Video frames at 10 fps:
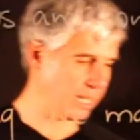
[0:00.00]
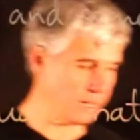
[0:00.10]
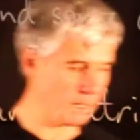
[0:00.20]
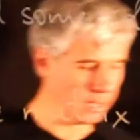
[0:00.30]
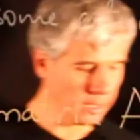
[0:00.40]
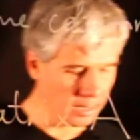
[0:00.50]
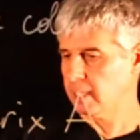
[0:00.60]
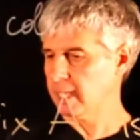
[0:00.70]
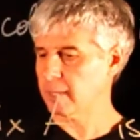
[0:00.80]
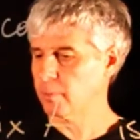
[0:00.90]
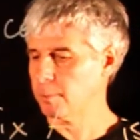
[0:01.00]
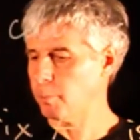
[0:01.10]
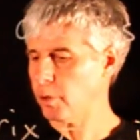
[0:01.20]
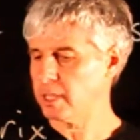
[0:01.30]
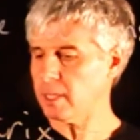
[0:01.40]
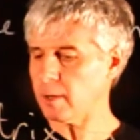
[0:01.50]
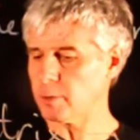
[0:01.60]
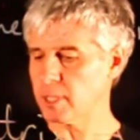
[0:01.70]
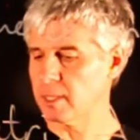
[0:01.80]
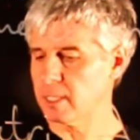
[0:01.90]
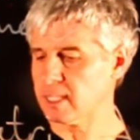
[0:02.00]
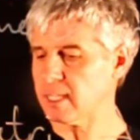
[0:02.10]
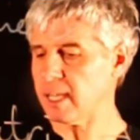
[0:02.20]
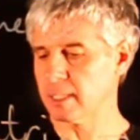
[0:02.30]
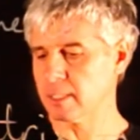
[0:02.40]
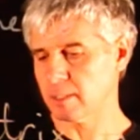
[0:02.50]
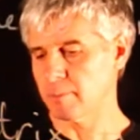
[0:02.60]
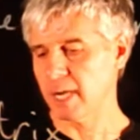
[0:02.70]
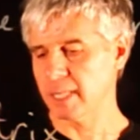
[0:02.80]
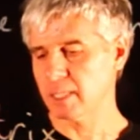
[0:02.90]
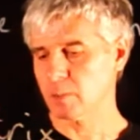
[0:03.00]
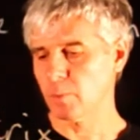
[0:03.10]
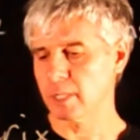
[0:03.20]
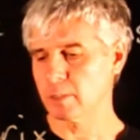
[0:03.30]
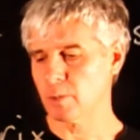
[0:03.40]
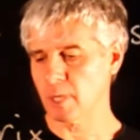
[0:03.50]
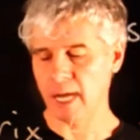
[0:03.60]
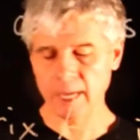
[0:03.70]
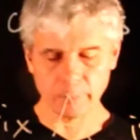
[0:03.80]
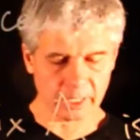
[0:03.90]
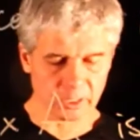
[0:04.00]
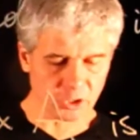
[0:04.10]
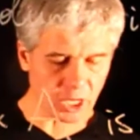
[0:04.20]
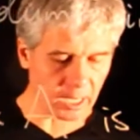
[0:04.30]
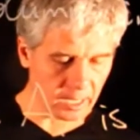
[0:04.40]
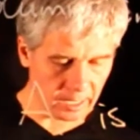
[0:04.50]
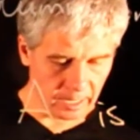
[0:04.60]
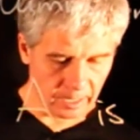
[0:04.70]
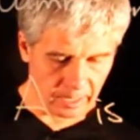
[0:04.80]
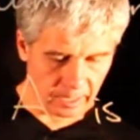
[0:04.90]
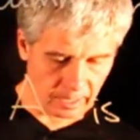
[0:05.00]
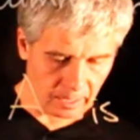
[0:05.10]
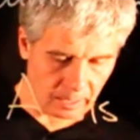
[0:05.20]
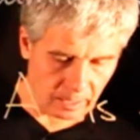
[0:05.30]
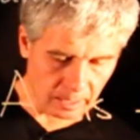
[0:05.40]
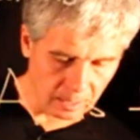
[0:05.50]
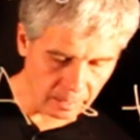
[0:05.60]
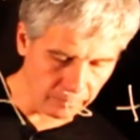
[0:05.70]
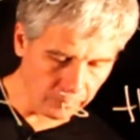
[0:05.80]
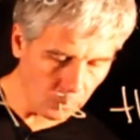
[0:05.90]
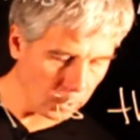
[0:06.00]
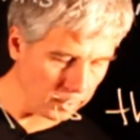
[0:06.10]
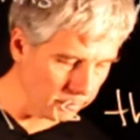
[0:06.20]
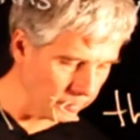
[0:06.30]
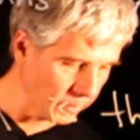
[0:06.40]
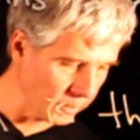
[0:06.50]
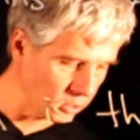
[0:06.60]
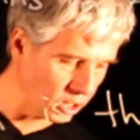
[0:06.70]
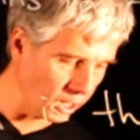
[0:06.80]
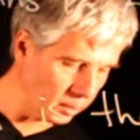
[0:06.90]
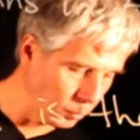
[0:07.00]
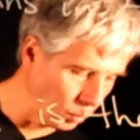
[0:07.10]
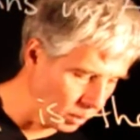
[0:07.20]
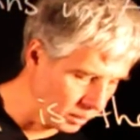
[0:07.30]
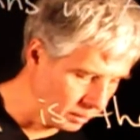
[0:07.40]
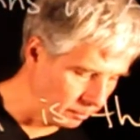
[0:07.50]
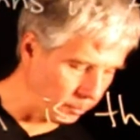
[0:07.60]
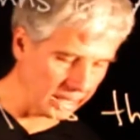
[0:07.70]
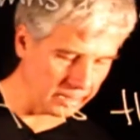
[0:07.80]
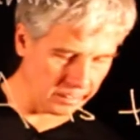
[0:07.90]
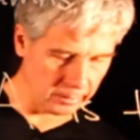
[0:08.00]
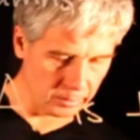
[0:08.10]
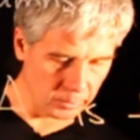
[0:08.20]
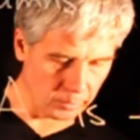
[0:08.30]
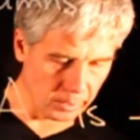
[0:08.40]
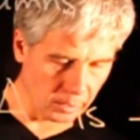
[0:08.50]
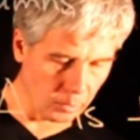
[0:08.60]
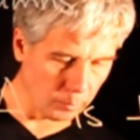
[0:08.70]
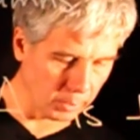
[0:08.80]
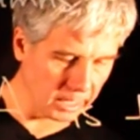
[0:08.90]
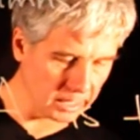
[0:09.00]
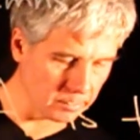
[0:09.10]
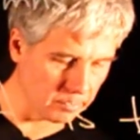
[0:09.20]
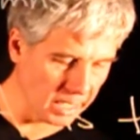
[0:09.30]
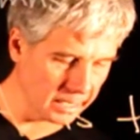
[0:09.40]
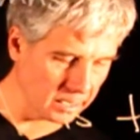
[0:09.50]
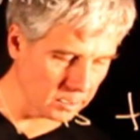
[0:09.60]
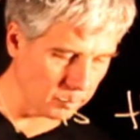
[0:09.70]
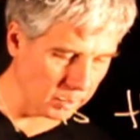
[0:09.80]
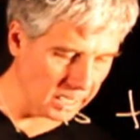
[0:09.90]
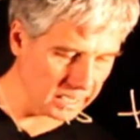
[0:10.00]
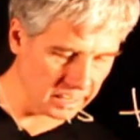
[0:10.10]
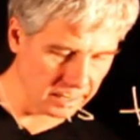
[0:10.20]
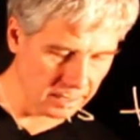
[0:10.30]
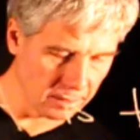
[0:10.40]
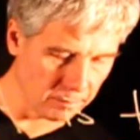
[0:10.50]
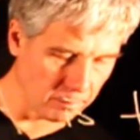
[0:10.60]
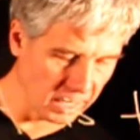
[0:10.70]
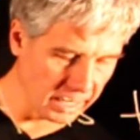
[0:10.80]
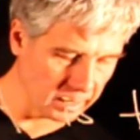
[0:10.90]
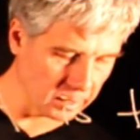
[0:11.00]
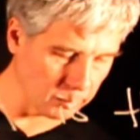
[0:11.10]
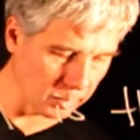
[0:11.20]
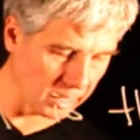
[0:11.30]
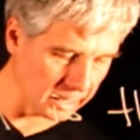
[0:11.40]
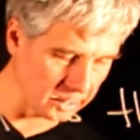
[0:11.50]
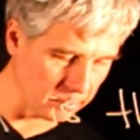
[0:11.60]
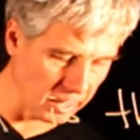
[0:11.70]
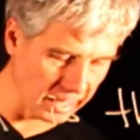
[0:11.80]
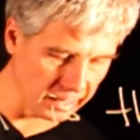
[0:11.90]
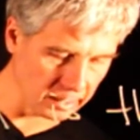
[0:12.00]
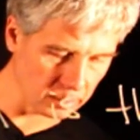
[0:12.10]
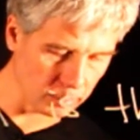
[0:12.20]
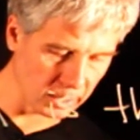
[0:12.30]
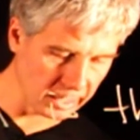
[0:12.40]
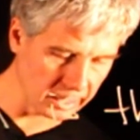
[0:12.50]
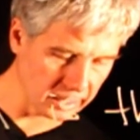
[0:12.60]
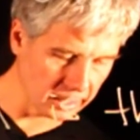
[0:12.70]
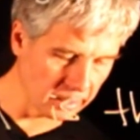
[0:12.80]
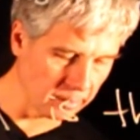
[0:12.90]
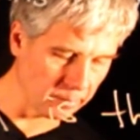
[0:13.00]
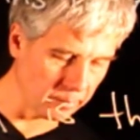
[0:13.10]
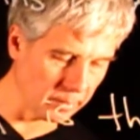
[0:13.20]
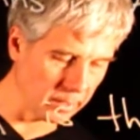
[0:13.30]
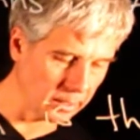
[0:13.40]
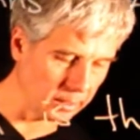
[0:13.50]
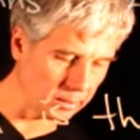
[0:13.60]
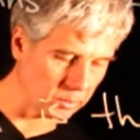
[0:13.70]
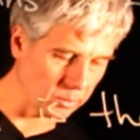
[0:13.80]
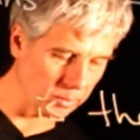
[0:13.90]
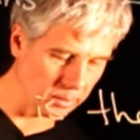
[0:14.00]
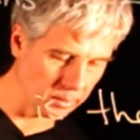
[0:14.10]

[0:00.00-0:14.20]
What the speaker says: A. And we point out that these signs, -1 to the I plus j, form the checkerboard pattern. So they go plus, minus, plus, minus, plus, minus, plus, and so on.